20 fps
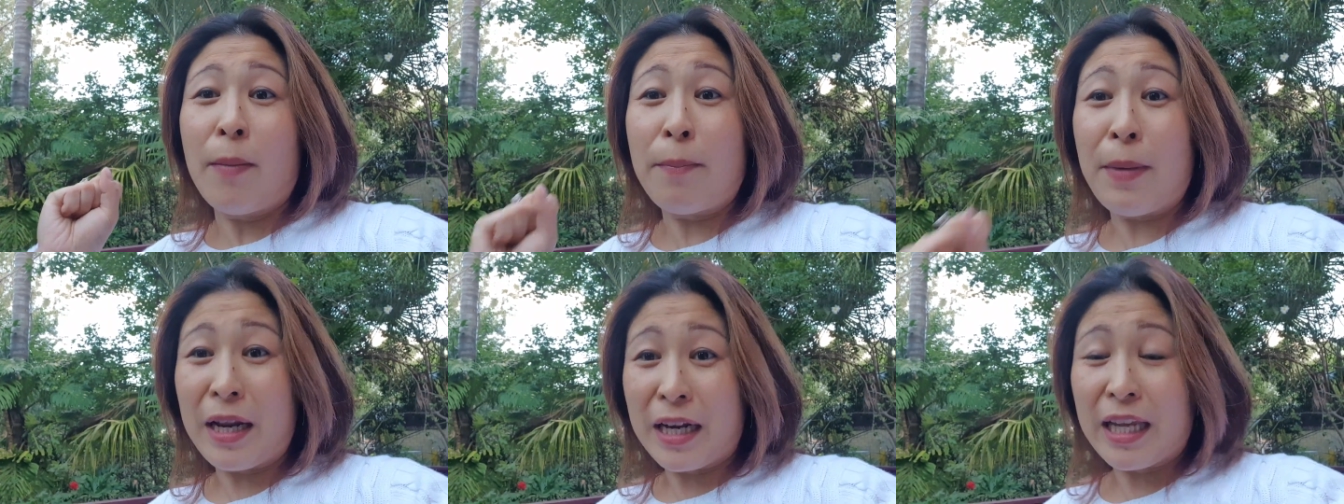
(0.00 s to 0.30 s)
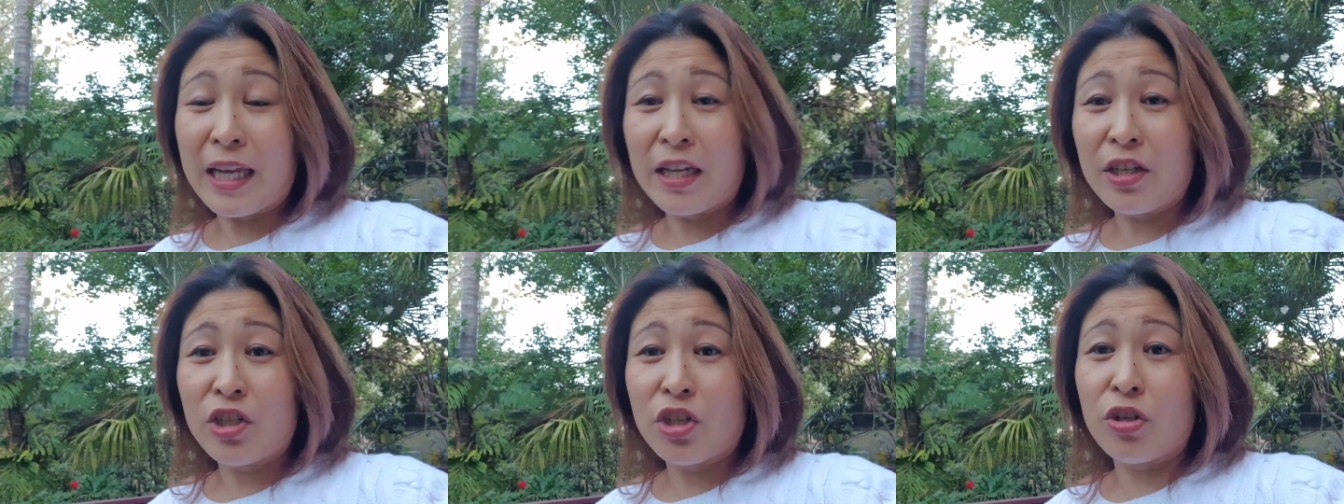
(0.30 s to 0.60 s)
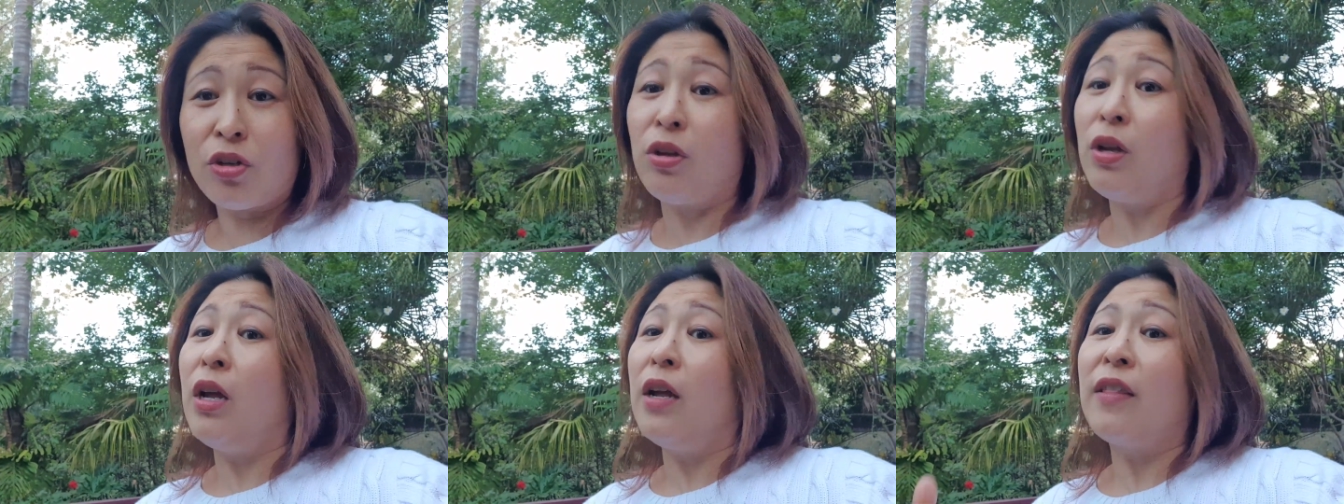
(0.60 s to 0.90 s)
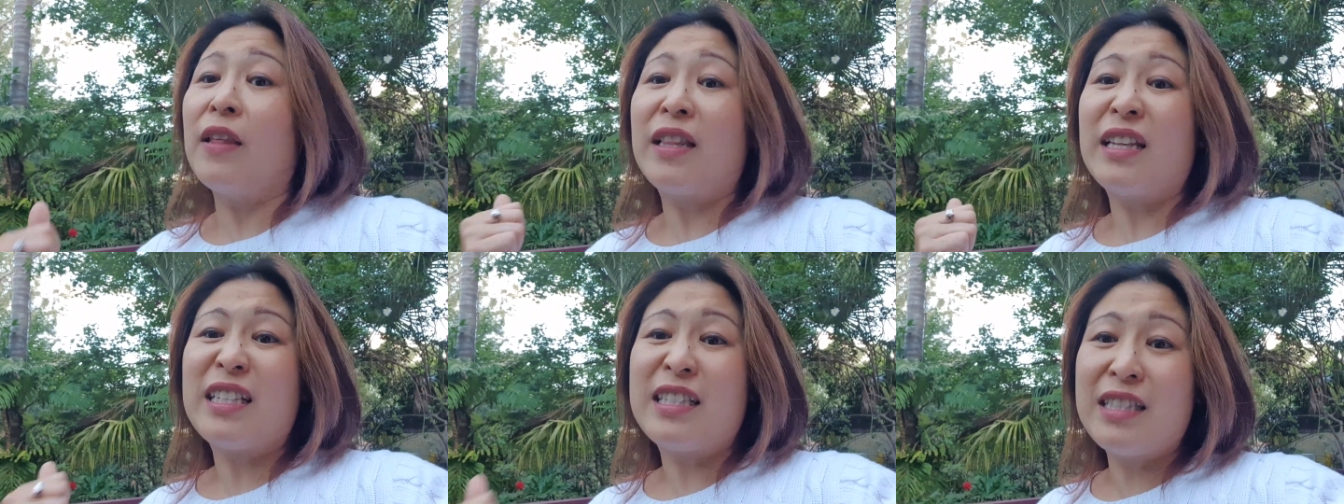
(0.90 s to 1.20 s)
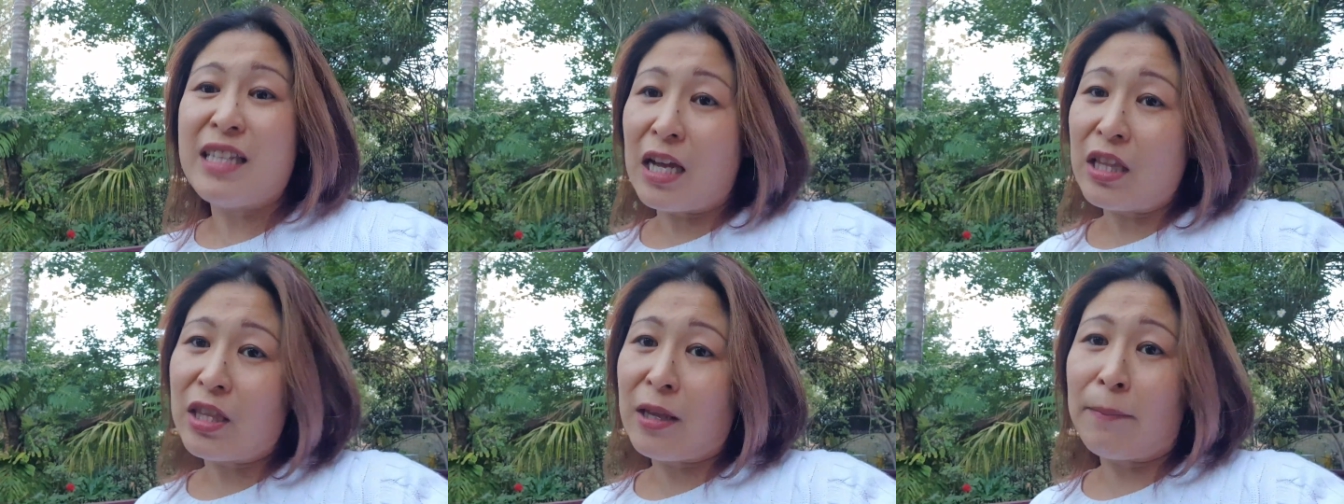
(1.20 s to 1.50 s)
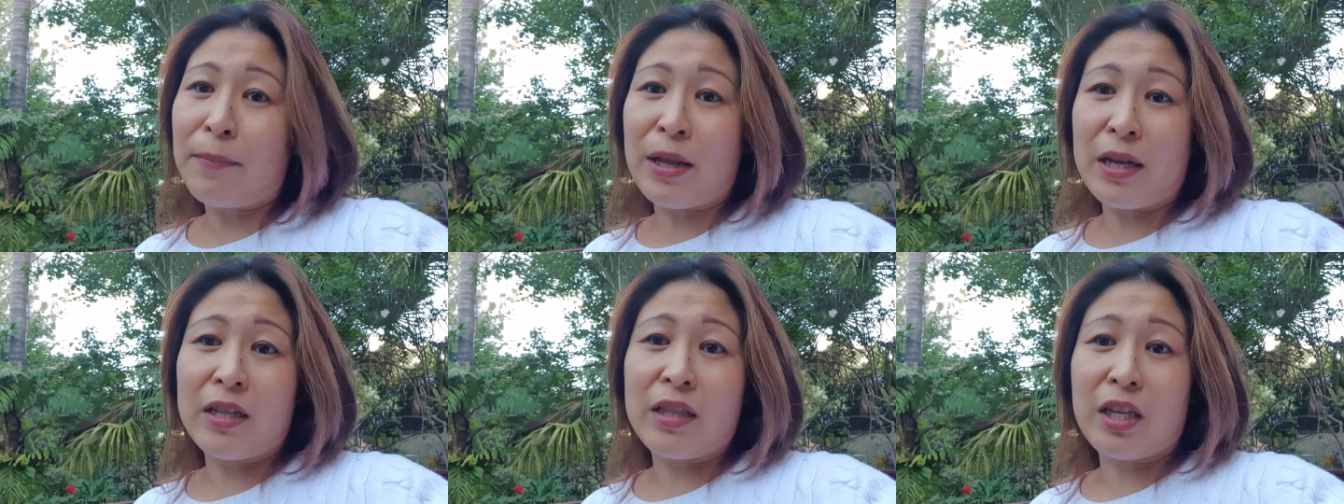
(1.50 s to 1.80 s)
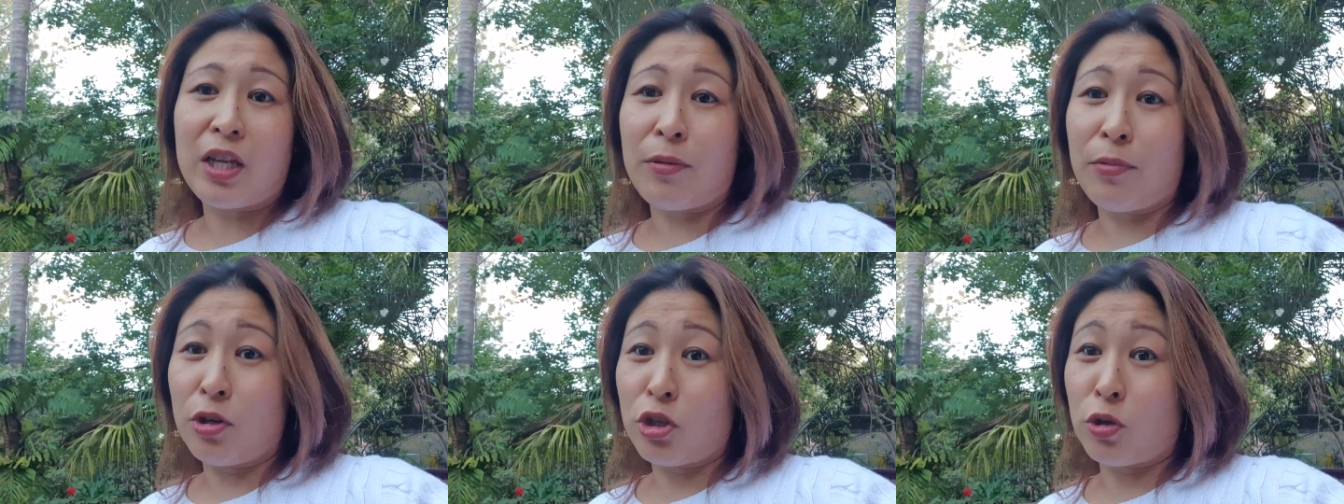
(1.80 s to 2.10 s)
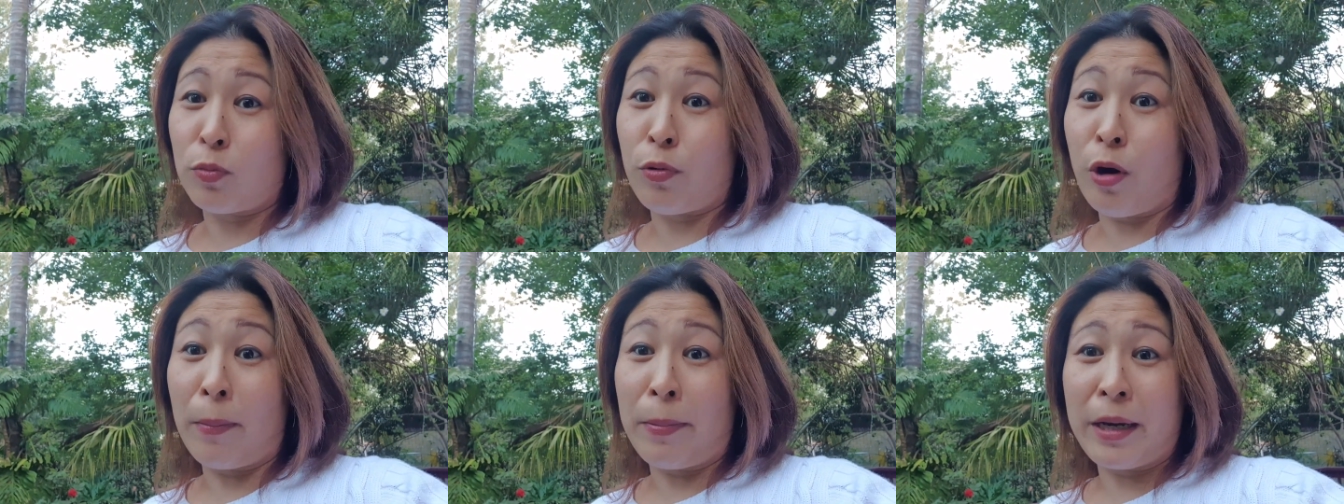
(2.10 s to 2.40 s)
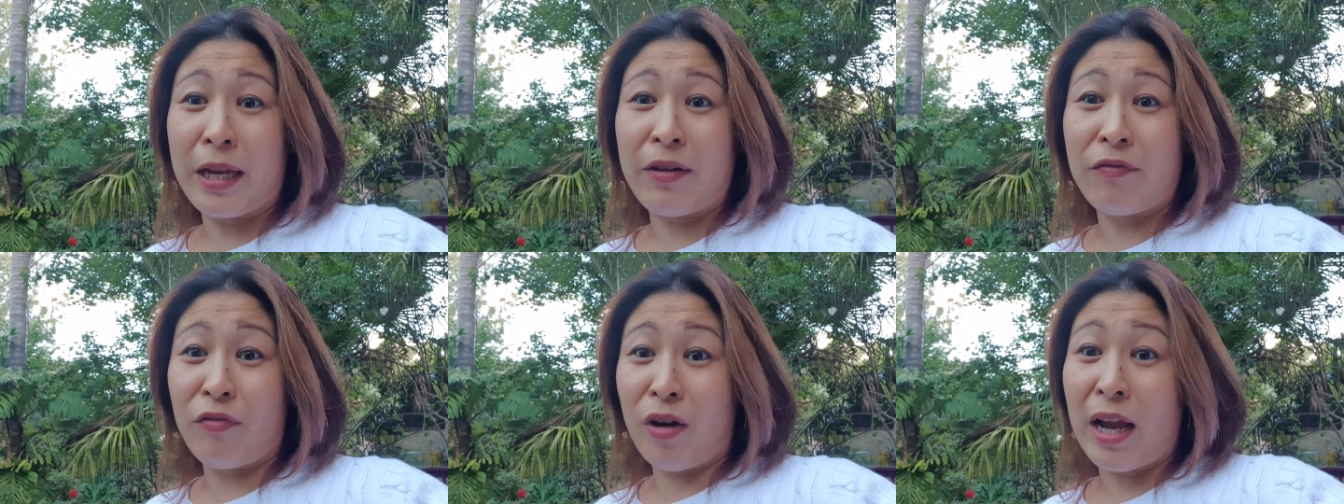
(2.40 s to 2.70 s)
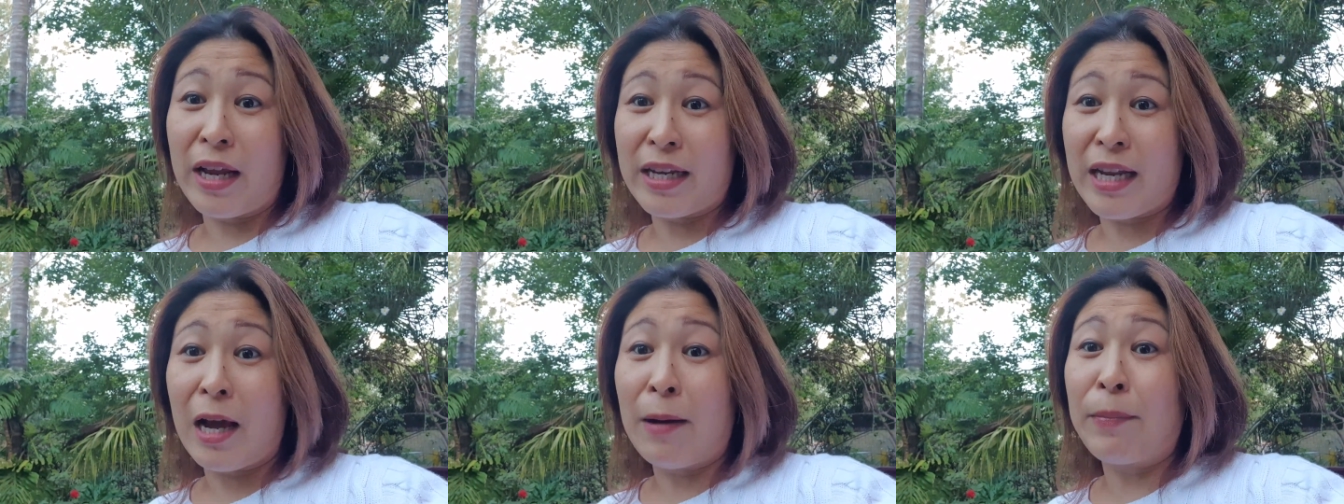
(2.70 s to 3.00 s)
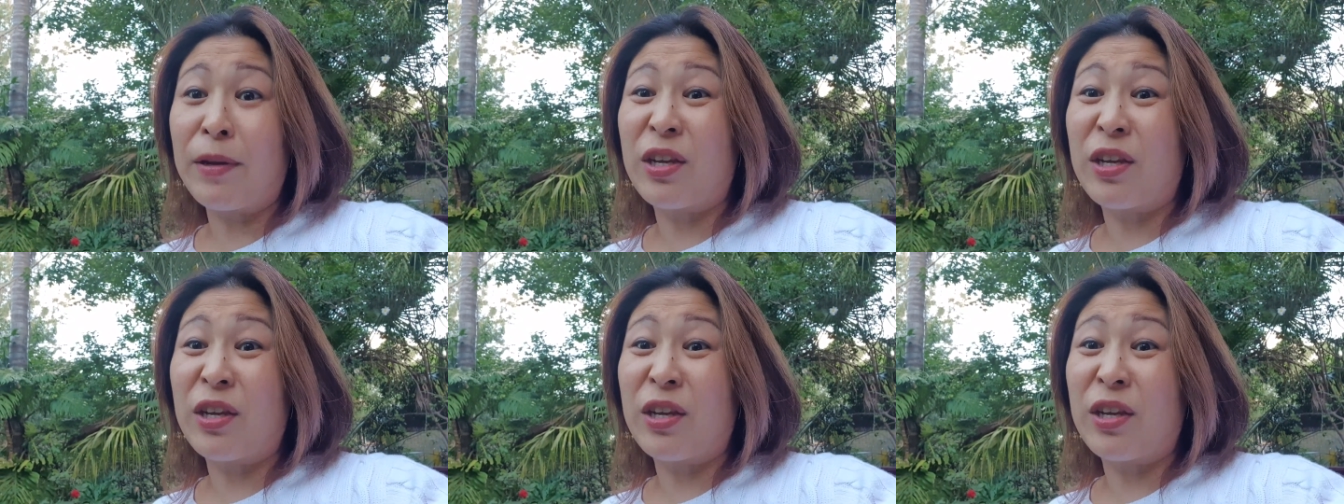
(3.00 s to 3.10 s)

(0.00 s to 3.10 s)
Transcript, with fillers: money into, then there's nothing better than commercial property right now